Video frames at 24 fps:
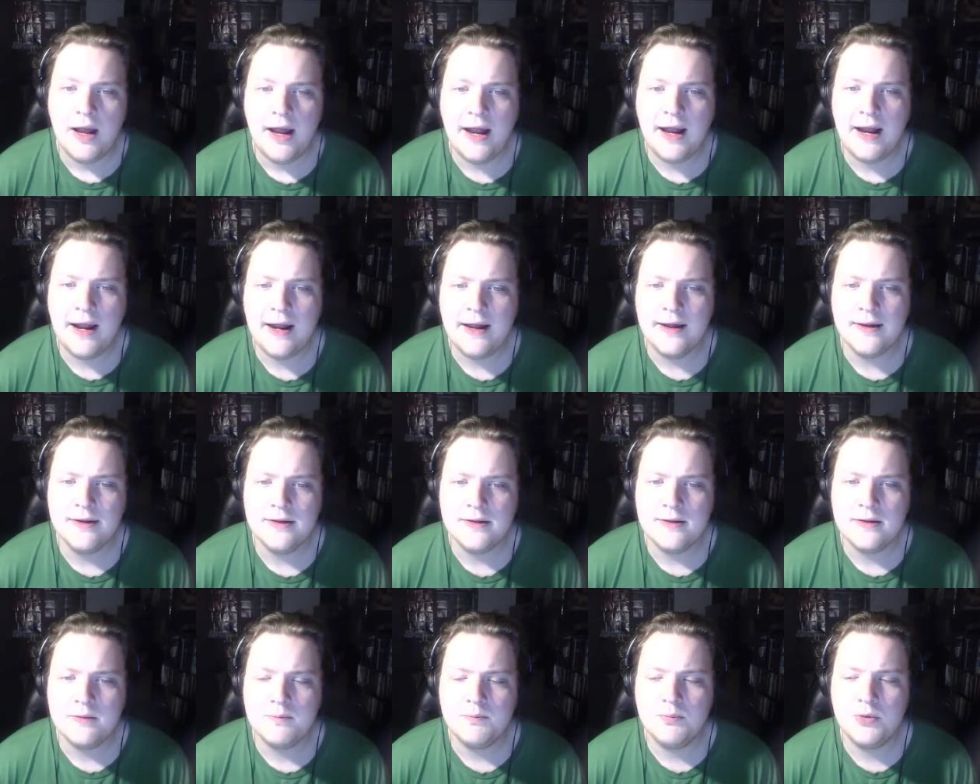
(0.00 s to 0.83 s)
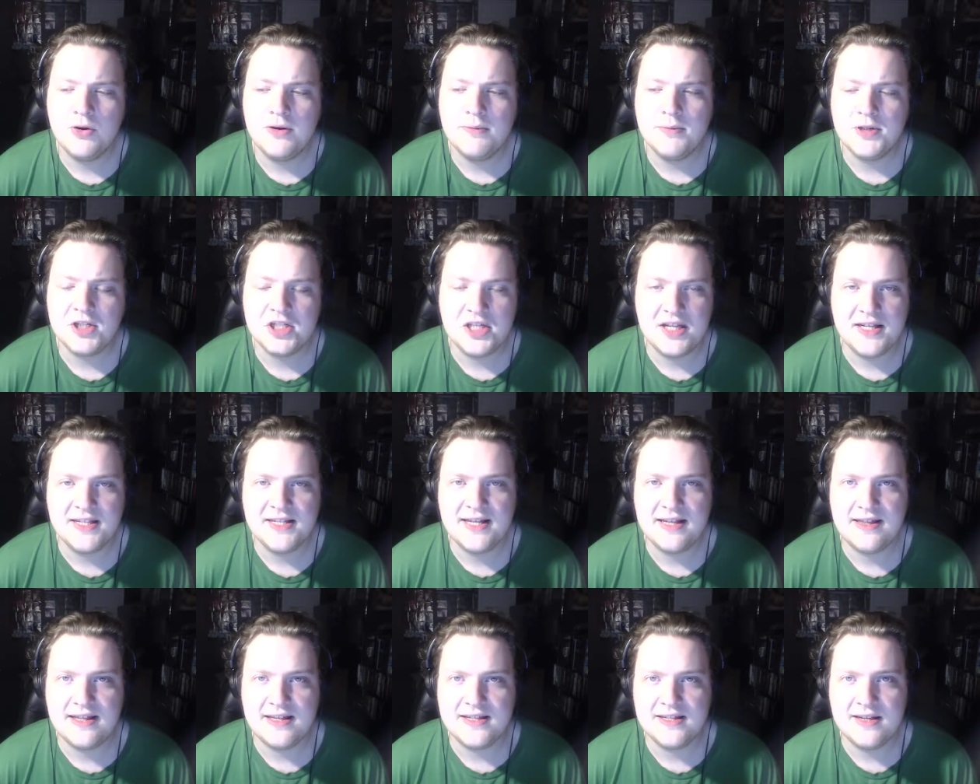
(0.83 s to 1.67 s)
And pretty much they
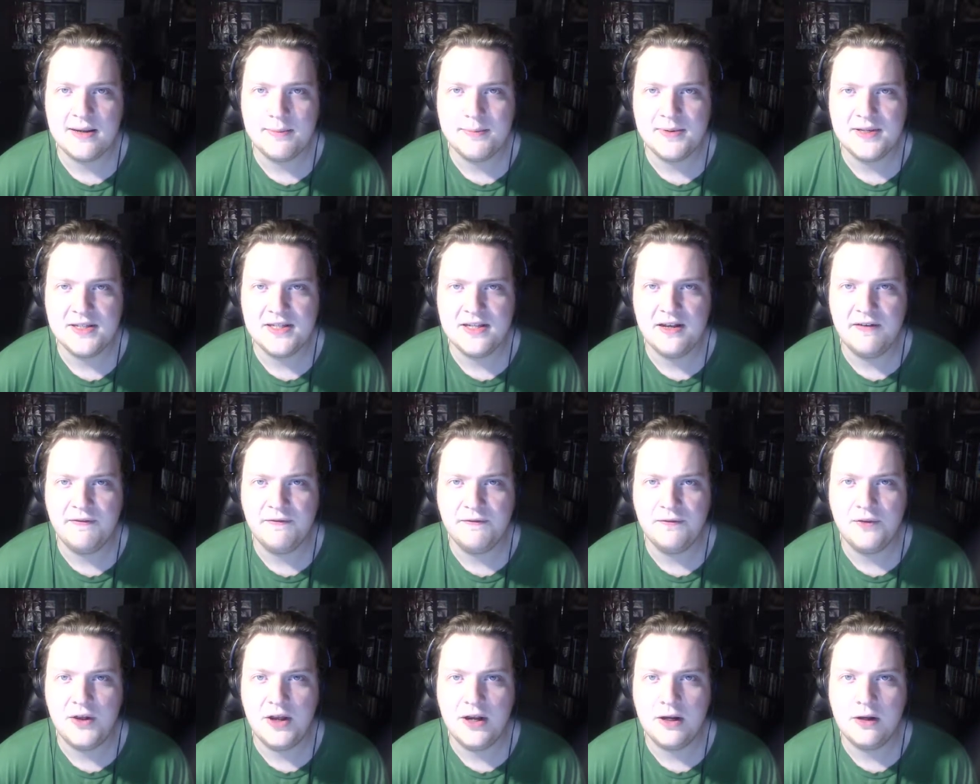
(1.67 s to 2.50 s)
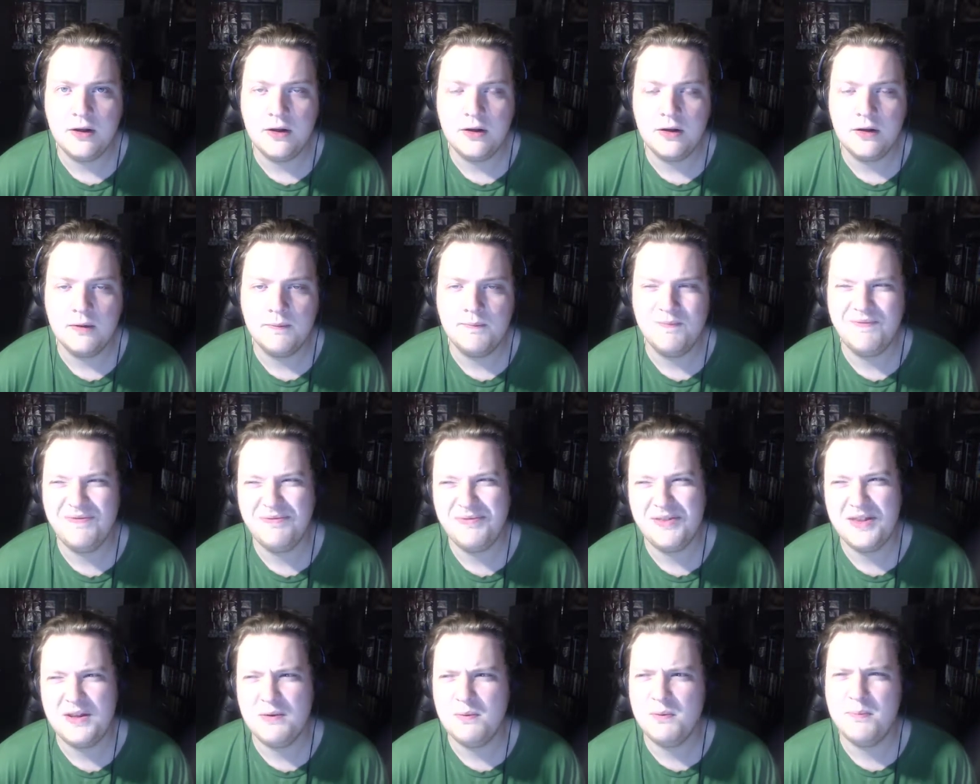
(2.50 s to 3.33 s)
set this up as if like
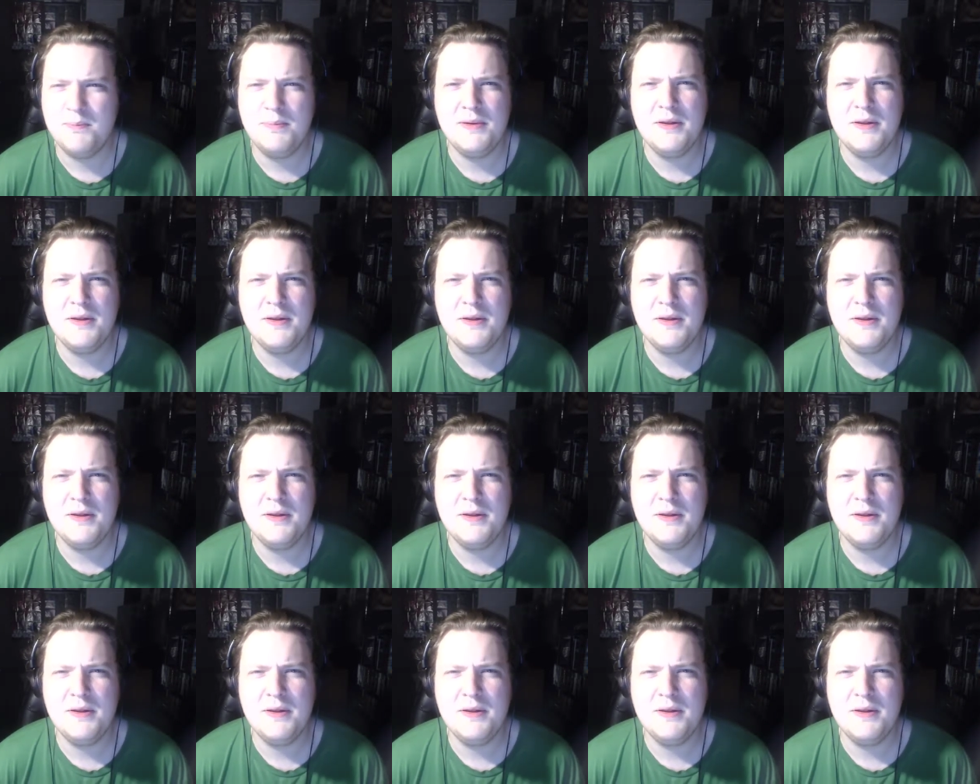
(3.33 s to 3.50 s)
there,